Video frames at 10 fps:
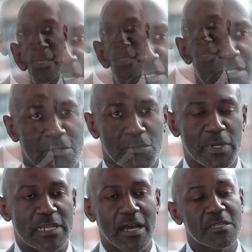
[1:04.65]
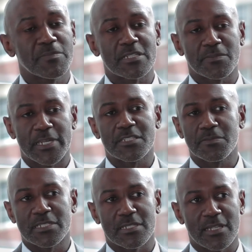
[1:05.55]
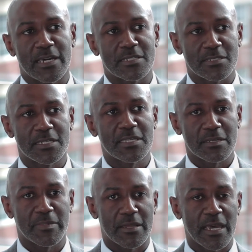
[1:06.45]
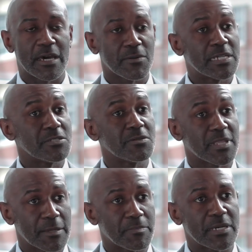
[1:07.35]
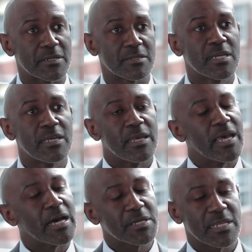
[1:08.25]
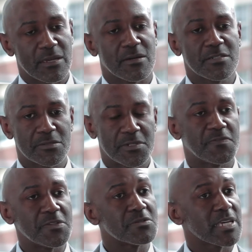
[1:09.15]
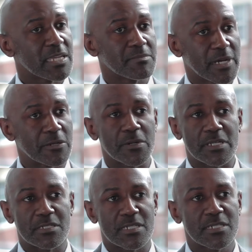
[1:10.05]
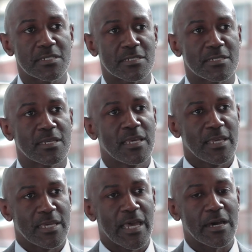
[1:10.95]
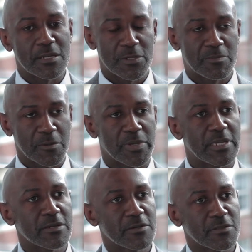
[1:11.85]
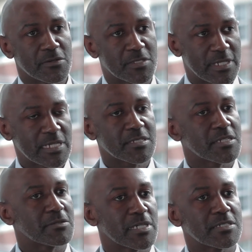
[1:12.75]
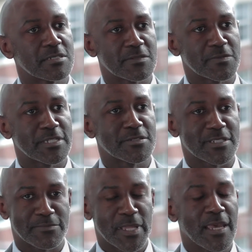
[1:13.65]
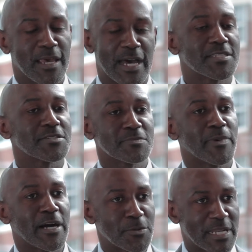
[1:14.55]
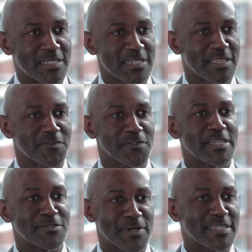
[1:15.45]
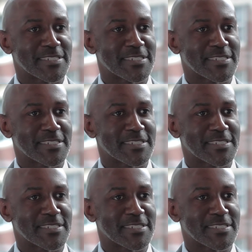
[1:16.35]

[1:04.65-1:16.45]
So what occupies my headspace a lot is thinking about how do I do that better? How can I also infuse that in my organization? And how do we prepare those next generations of leaders? I'm, I still smile when I say that phrase, right?